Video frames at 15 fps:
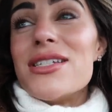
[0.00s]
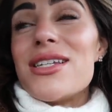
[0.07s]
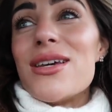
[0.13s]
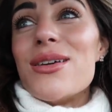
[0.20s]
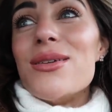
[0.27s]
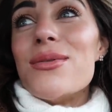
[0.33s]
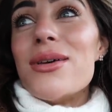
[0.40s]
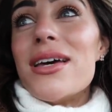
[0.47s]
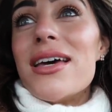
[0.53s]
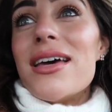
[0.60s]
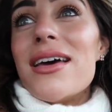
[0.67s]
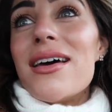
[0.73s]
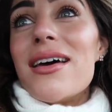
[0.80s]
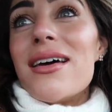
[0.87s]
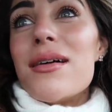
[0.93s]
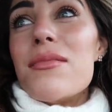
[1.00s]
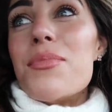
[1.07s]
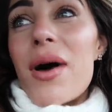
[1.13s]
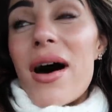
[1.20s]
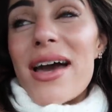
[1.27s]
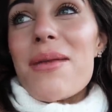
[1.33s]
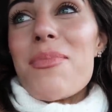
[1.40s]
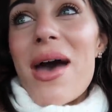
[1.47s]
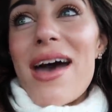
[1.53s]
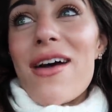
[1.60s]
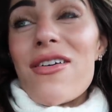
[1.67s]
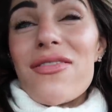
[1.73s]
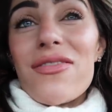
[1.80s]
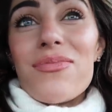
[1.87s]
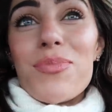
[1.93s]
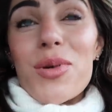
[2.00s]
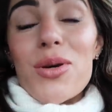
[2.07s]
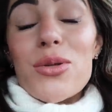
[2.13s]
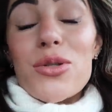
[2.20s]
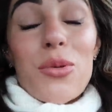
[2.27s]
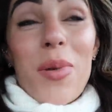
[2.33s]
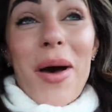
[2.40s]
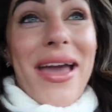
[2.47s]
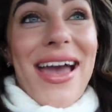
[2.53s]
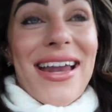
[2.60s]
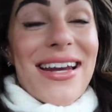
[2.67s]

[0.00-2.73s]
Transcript: to buy a pair of boots or buy